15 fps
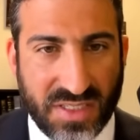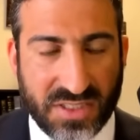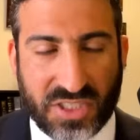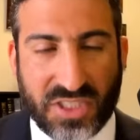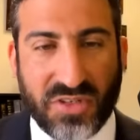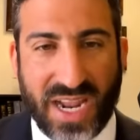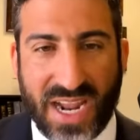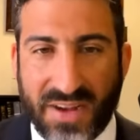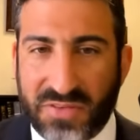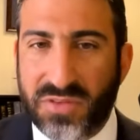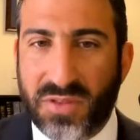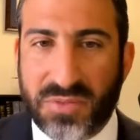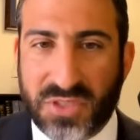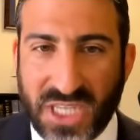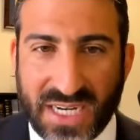So you have
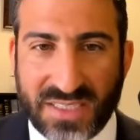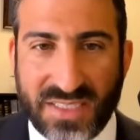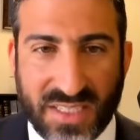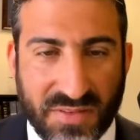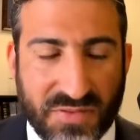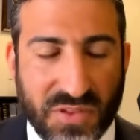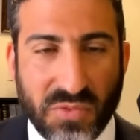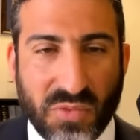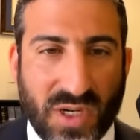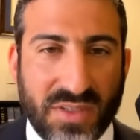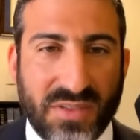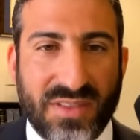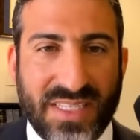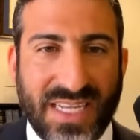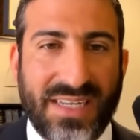to object if you
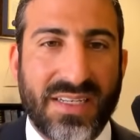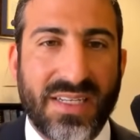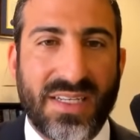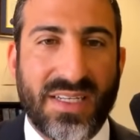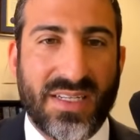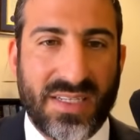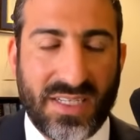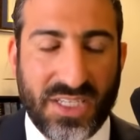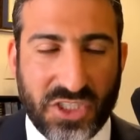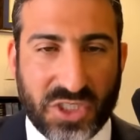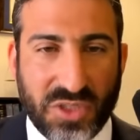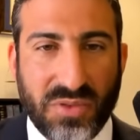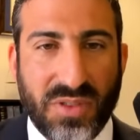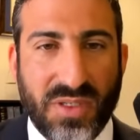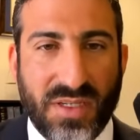want that
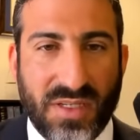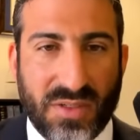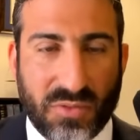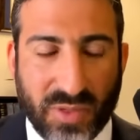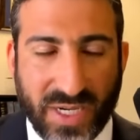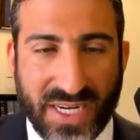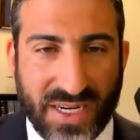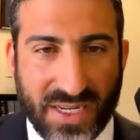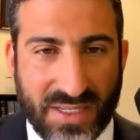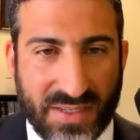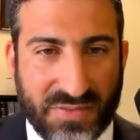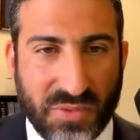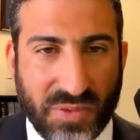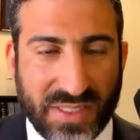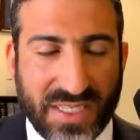issue rate
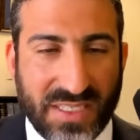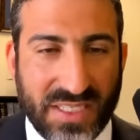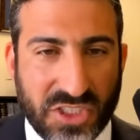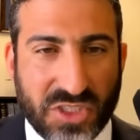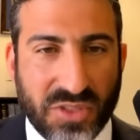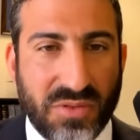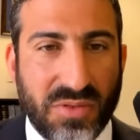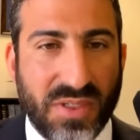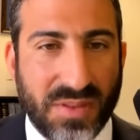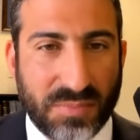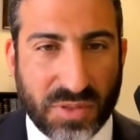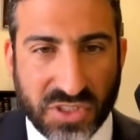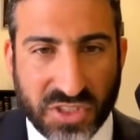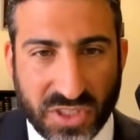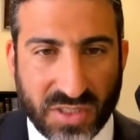if you want that issue
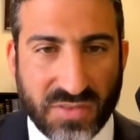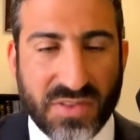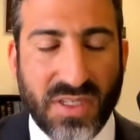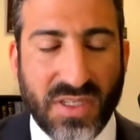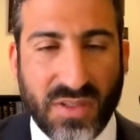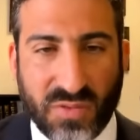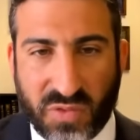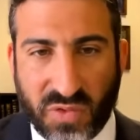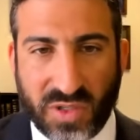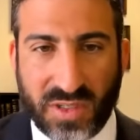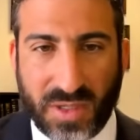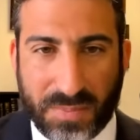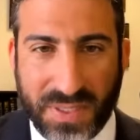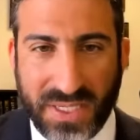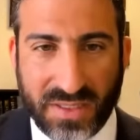preserved
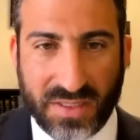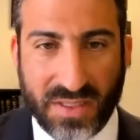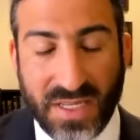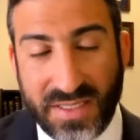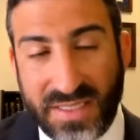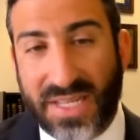for appeal.